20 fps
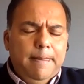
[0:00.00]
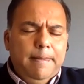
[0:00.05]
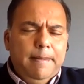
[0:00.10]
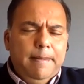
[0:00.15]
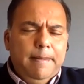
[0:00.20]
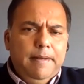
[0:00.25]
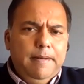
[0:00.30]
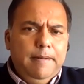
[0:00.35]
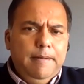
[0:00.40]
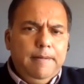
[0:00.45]

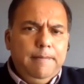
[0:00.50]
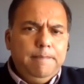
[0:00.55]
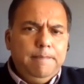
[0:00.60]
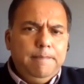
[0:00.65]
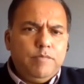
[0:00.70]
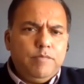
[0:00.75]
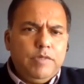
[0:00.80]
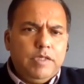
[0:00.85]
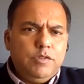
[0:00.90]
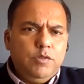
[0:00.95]

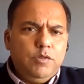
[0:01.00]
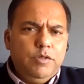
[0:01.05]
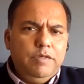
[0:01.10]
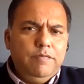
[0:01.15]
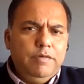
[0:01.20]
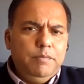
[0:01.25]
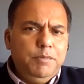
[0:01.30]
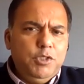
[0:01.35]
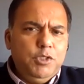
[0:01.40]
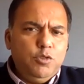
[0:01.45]
Um, so
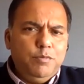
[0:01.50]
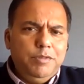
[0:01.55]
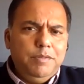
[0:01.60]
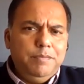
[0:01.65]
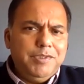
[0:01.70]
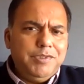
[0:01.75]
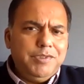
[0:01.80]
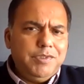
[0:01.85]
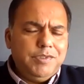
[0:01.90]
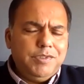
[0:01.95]
even
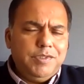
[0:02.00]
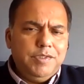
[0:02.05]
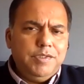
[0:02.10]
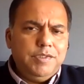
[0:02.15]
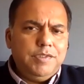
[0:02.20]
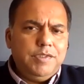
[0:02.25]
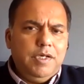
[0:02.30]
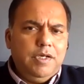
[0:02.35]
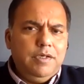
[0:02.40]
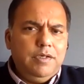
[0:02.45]
B2B
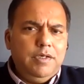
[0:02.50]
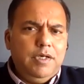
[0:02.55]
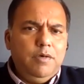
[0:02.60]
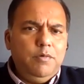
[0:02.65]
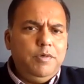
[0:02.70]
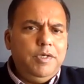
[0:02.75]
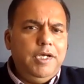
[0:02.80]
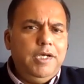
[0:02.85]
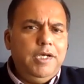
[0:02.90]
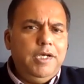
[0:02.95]
businesses are now
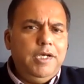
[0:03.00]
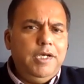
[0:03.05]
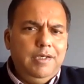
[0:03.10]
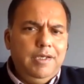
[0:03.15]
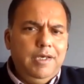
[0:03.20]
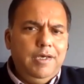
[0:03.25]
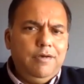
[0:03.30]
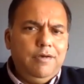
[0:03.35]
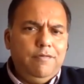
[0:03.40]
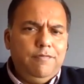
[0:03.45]
creating a
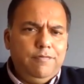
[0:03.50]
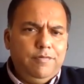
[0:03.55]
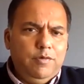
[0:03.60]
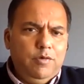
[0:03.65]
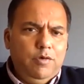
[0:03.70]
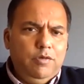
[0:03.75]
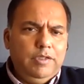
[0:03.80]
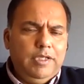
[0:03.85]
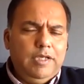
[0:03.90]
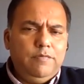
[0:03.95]
layer of
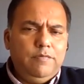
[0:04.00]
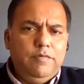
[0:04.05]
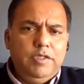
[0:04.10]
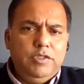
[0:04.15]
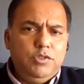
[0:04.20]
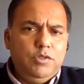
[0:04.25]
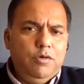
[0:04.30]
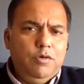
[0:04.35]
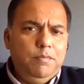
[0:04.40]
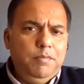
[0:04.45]
on that. We
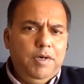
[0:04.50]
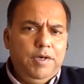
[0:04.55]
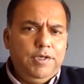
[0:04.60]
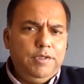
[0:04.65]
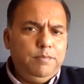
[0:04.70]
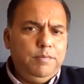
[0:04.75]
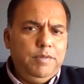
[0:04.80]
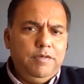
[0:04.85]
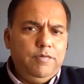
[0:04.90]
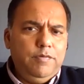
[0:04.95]
saw
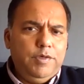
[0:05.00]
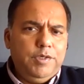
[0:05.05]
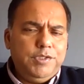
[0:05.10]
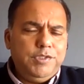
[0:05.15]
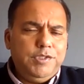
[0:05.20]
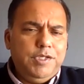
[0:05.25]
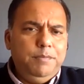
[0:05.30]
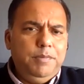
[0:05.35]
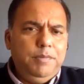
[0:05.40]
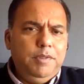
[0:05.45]
BharatPe, for
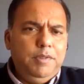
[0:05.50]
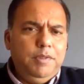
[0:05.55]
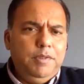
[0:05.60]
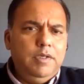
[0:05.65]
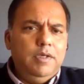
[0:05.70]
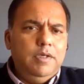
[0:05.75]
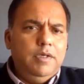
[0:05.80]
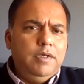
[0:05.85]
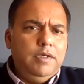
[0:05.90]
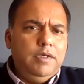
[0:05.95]
example,
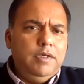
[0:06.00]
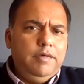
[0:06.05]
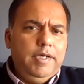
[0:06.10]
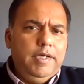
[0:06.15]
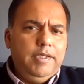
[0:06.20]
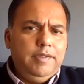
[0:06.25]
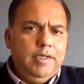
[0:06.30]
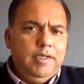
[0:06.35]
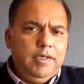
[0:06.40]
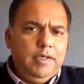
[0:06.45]

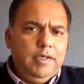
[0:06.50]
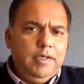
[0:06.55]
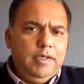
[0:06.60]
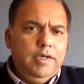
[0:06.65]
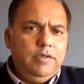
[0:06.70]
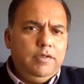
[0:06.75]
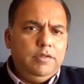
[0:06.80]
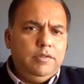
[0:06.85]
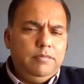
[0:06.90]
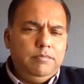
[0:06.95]
creating that
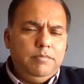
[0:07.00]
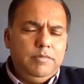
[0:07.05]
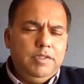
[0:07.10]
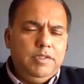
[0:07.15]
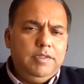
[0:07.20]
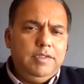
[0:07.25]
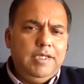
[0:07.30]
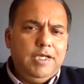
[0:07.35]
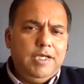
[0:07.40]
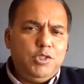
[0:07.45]
layer. The,
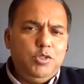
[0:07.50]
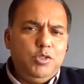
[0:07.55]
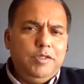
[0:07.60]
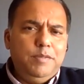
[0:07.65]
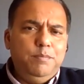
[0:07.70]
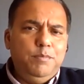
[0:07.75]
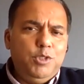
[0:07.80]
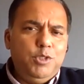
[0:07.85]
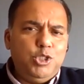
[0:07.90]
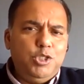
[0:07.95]
the, the actual
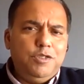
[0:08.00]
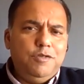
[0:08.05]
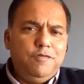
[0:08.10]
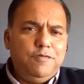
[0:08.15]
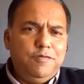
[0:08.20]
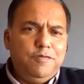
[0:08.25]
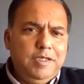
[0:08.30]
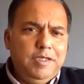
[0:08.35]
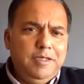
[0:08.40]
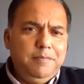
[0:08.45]
ambition
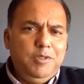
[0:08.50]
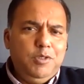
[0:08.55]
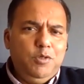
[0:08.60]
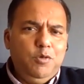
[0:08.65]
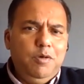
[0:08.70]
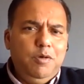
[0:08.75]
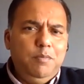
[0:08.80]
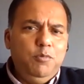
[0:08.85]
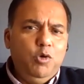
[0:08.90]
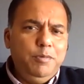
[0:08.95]
of uh, you
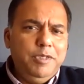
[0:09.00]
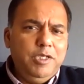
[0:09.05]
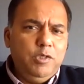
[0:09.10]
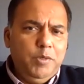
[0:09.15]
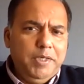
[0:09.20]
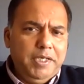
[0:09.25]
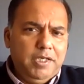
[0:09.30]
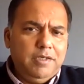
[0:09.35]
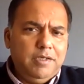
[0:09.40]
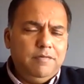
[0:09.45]
know a
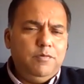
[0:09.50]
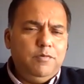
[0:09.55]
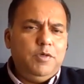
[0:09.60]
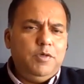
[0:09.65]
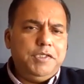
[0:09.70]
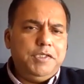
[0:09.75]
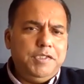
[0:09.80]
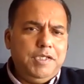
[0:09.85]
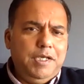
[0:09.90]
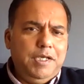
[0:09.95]
MobiKwik, for
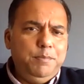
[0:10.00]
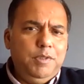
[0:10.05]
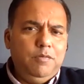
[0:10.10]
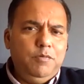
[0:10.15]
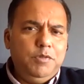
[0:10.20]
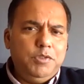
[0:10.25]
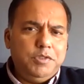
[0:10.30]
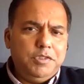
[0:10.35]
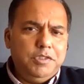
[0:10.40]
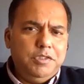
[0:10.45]

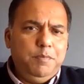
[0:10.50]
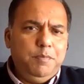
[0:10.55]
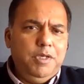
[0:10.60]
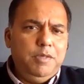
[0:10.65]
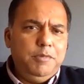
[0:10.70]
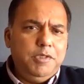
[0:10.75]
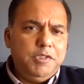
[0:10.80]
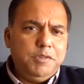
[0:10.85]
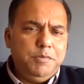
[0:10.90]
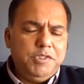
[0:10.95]
example, which is in the
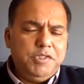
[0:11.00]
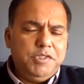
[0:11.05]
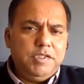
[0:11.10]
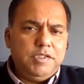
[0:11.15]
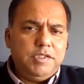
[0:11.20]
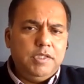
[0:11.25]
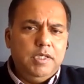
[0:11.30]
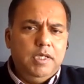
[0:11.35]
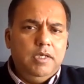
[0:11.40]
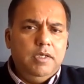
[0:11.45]
payments
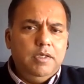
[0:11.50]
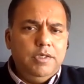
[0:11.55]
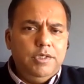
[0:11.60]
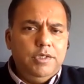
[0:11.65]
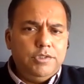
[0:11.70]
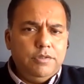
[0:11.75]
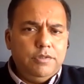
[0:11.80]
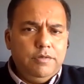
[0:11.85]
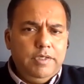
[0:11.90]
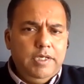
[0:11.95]
business,
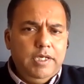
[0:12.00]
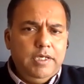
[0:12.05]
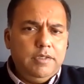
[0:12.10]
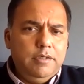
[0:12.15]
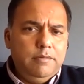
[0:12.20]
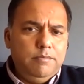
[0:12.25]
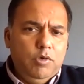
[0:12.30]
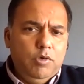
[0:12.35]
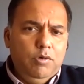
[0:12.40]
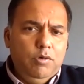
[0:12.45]
is to create
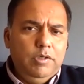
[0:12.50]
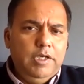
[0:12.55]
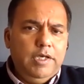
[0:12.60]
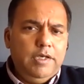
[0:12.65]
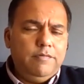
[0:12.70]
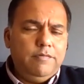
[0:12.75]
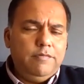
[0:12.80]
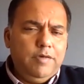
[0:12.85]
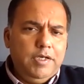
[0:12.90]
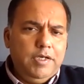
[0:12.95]
a whole
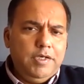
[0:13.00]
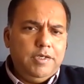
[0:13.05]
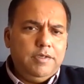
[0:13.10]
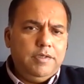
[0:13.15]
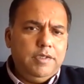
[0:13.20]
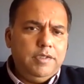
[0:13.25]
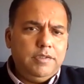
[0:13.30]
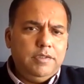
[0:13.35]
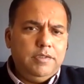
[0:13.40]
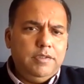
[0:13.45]
layer of credit.
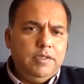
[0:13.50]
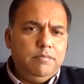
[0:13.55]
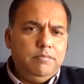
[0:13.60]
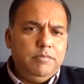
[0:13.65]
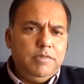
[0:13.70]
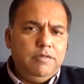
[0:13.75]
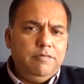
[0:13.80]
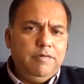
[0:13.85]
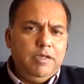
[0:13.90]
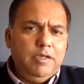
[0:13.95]
So they're,
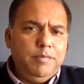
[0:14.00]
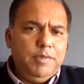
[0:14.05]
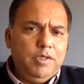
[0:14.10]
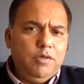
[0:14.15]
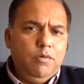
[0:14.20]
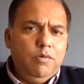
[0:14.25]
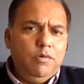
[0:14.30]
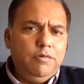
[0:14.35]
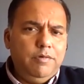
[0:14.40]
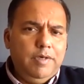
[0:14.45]
they're developing
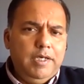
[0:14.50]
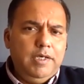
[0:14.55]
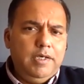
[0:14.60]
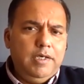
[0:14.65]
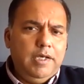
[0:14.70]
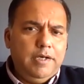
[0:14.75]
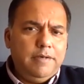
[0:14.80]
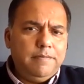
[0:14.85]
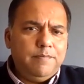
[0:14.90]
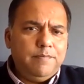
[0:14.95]
a whole credit
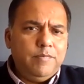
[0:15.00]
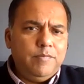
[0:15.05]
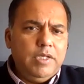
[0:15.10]
layer